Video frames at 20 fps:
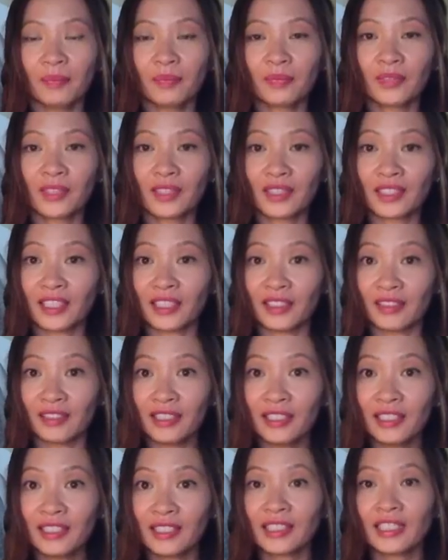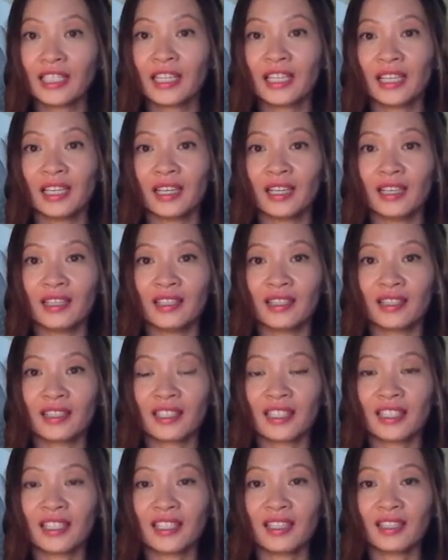the series is
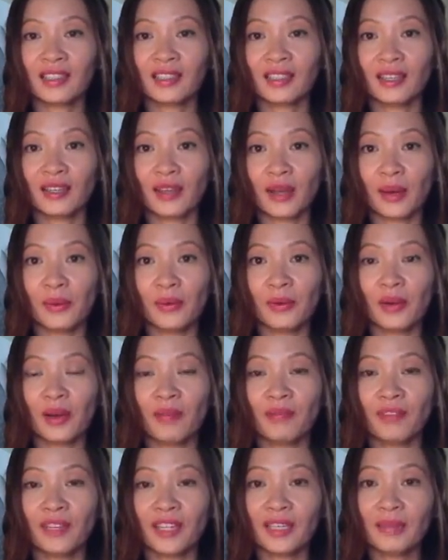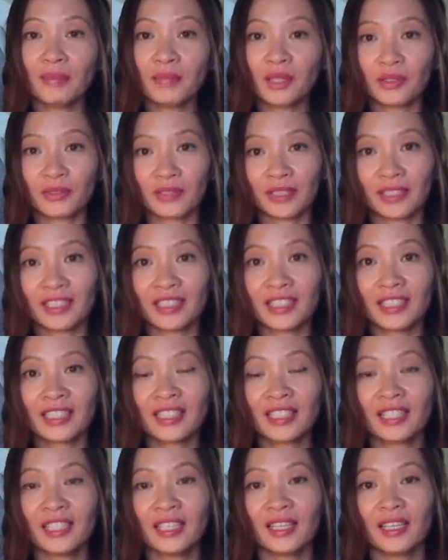the note of ambergris.
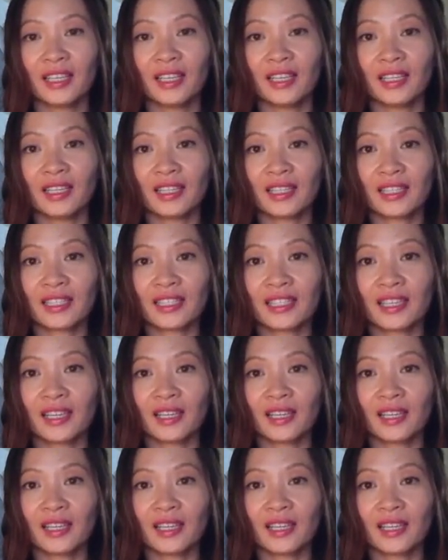It's